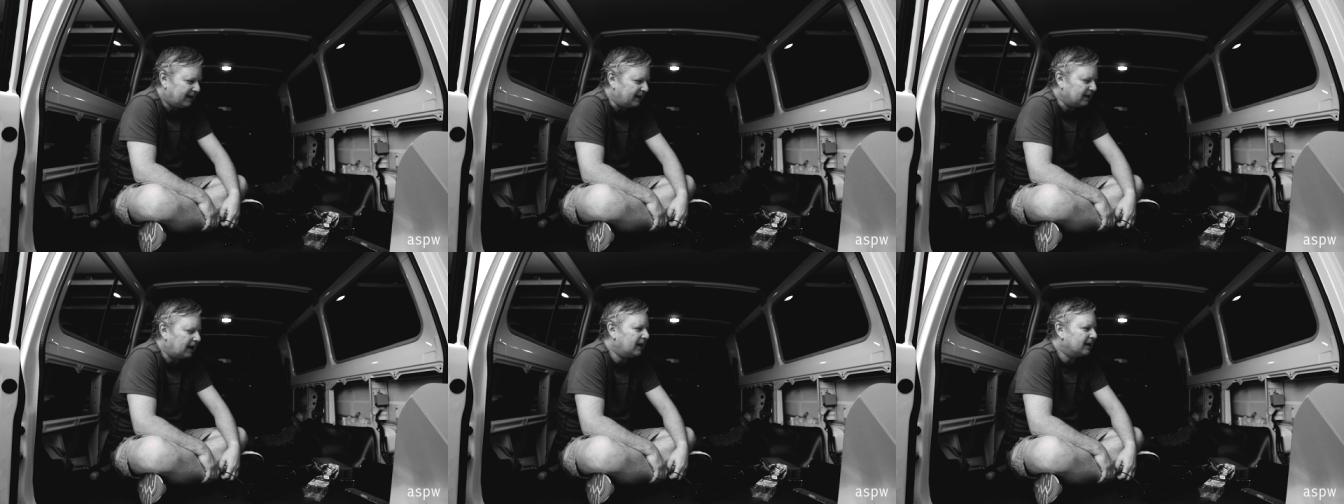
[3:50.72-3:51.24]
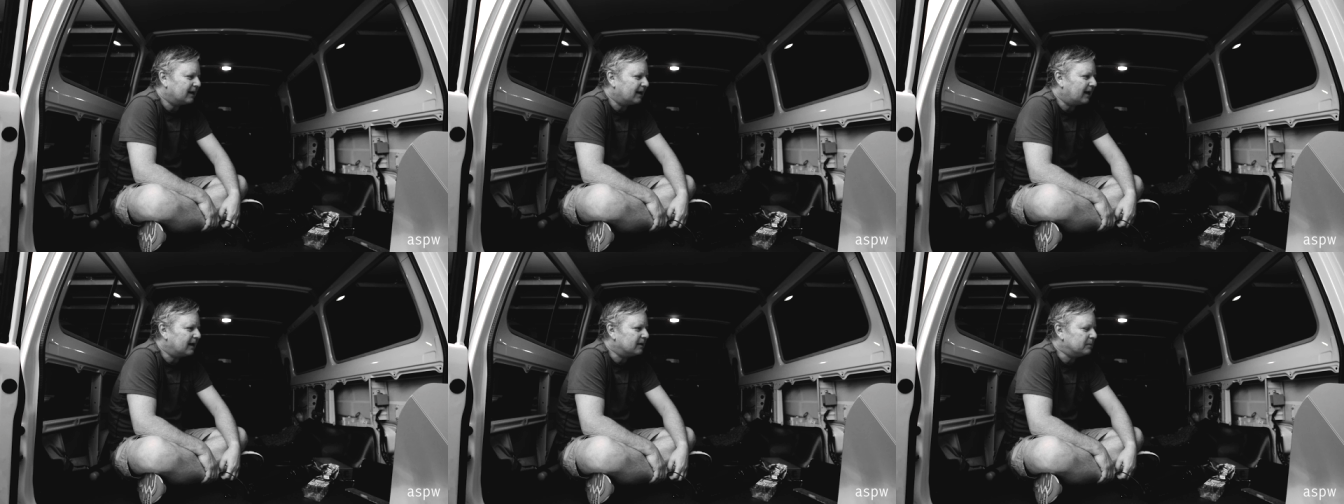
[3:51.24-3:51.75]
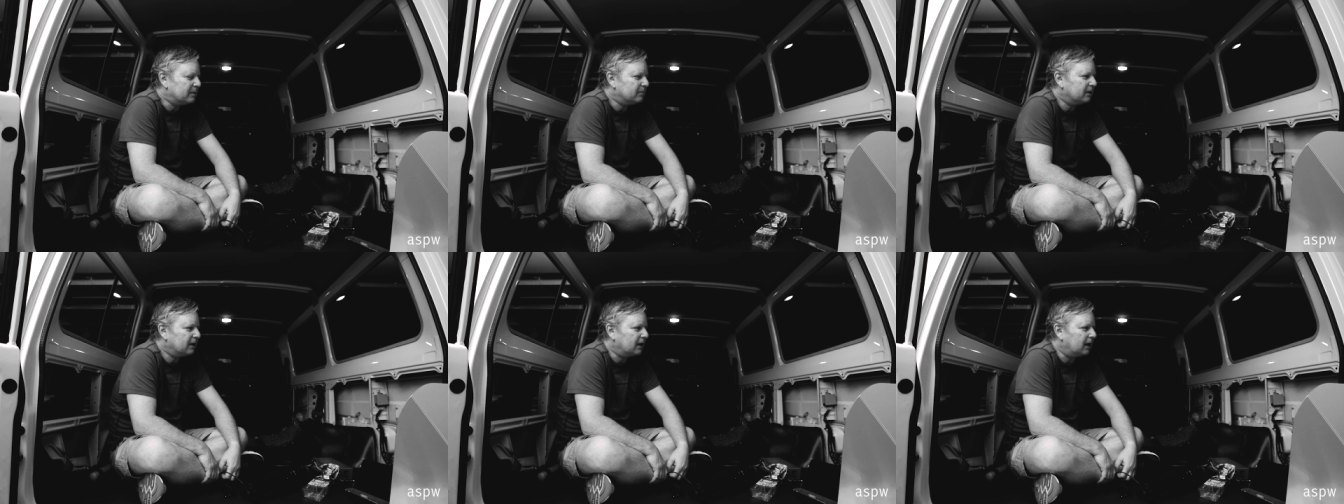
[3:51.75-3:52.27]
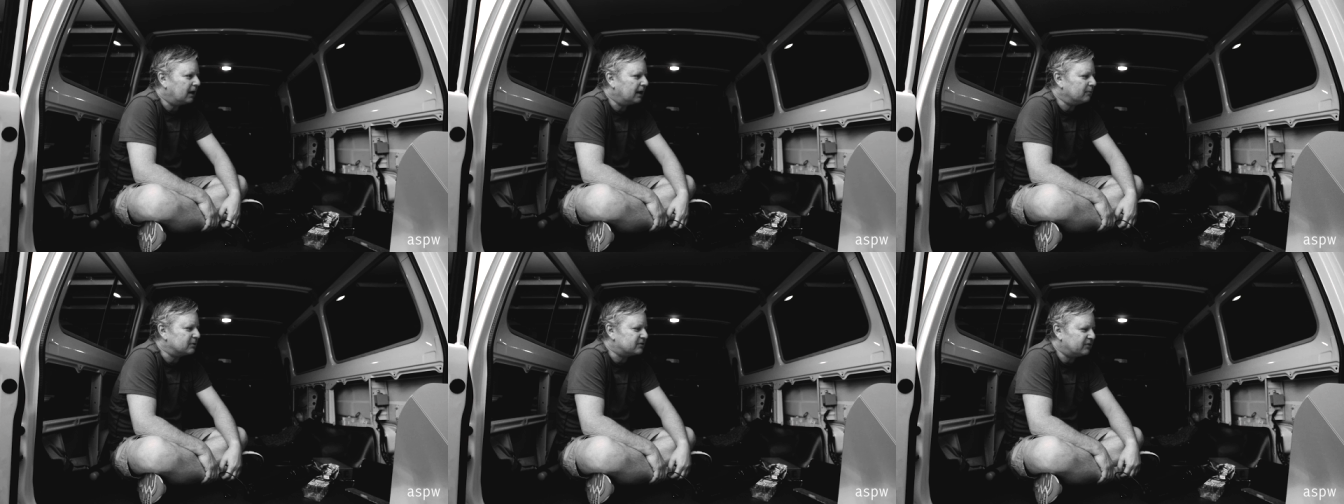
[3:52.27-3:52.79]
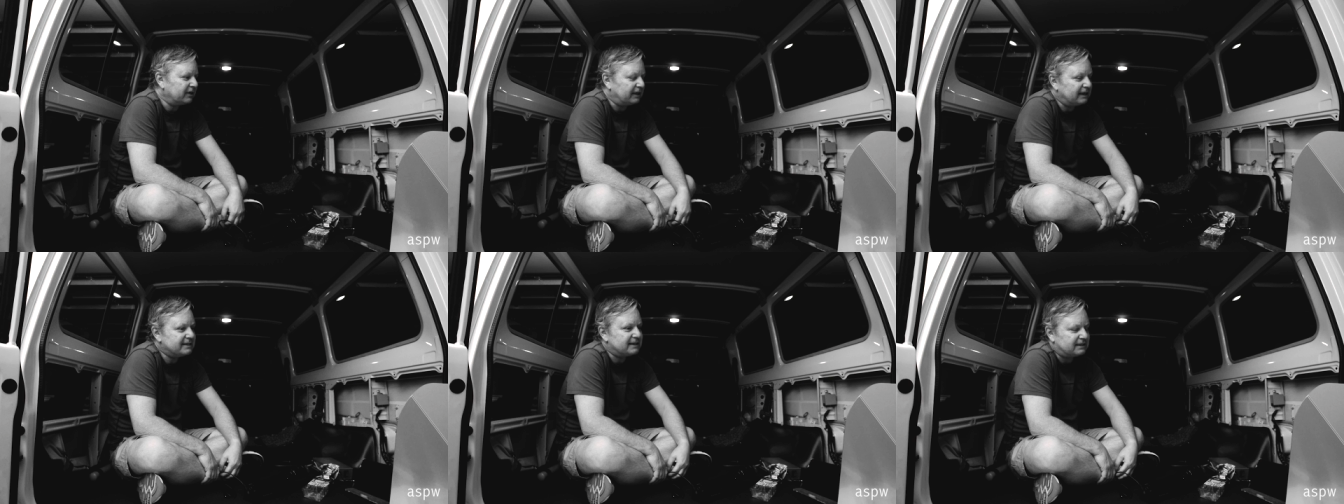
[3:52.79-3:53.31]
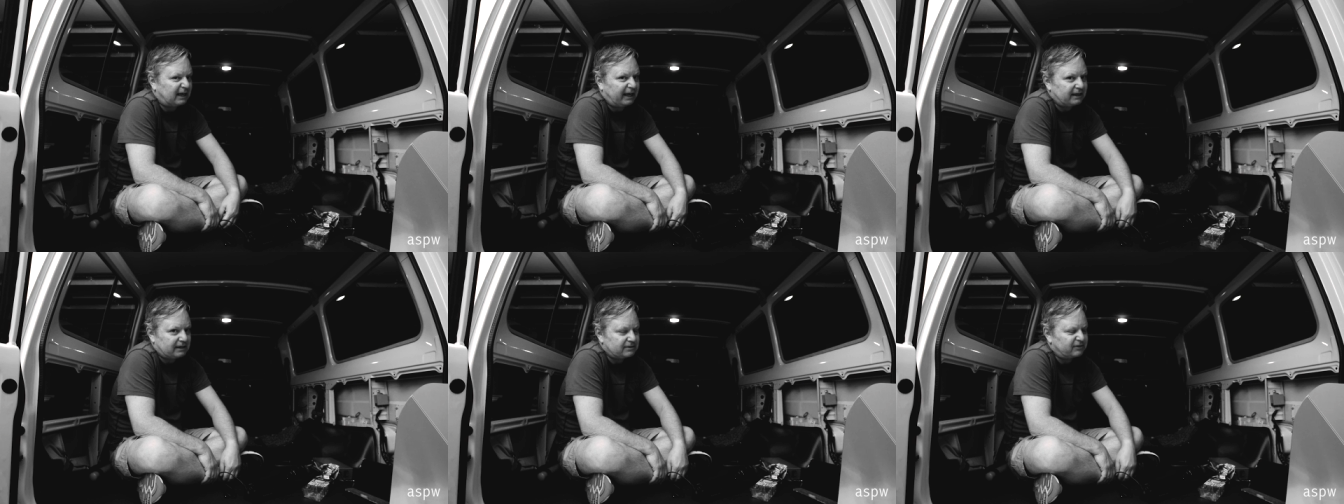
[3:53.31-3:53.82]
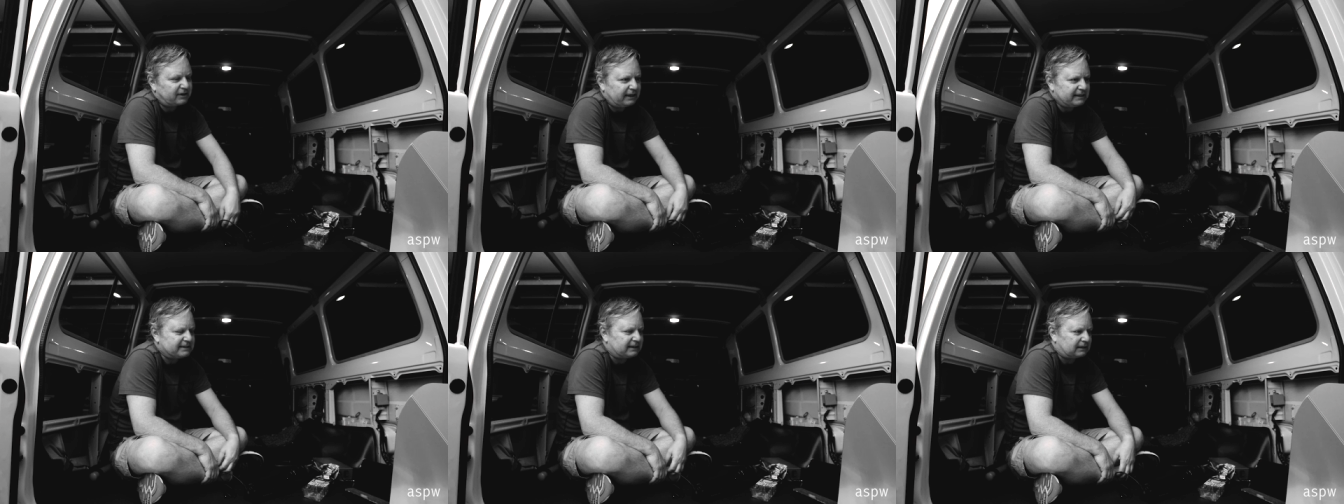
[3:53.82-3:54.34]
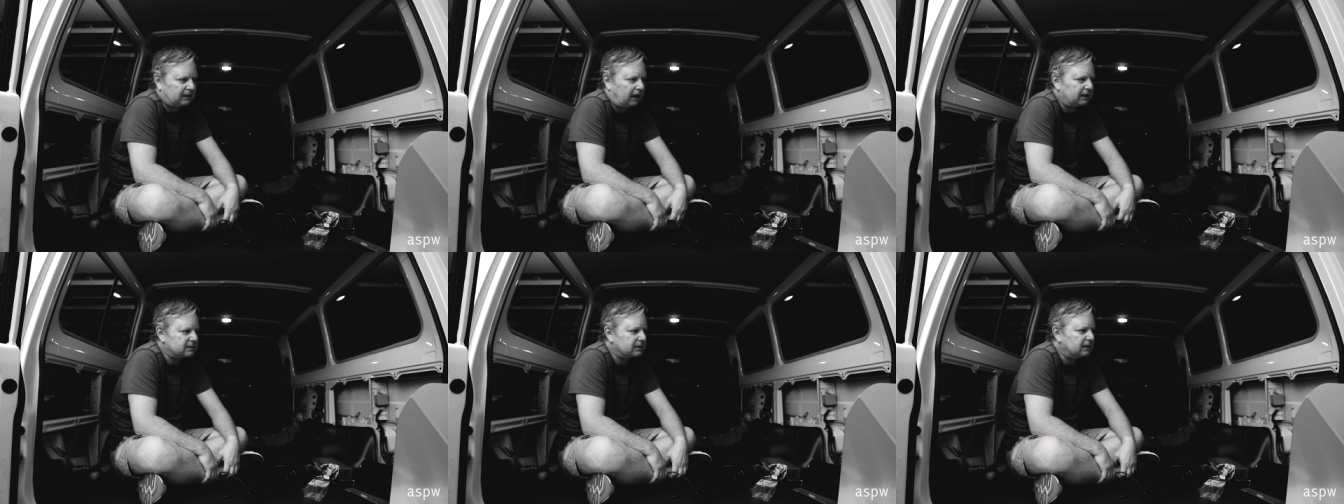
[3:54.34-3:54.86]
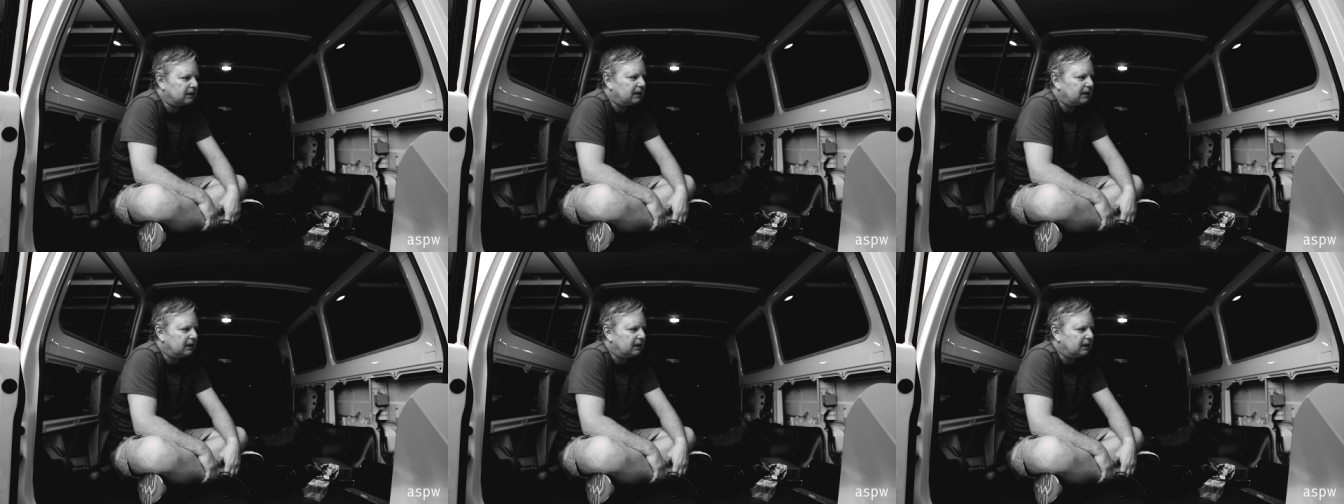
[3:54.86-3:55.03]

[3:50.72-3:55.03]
and I, I remember it was very easy to edit, very easy to cut.